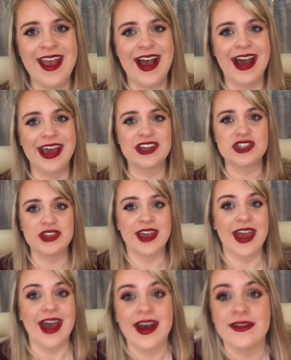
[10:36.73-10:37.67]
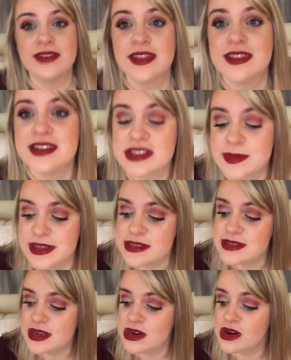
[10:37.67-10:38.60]
I actually have this
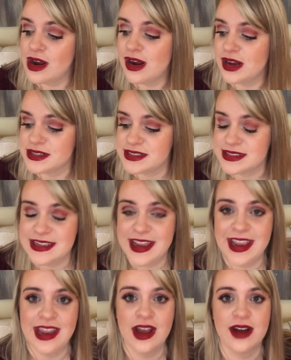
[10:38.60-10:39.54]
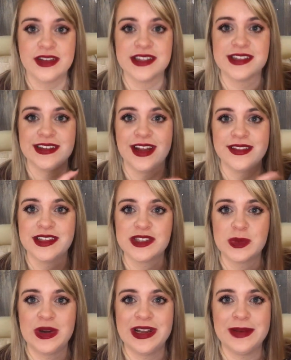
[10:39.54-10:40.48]
mascara on today. Obviously not
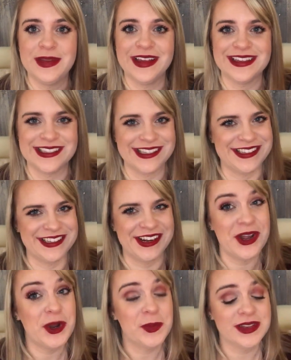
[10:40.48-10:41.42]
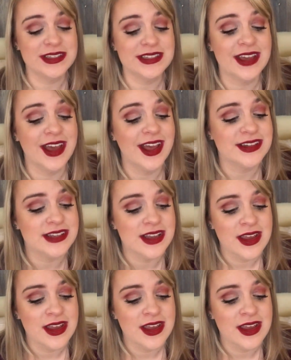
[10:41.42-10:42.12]
this one because this is not opened yet.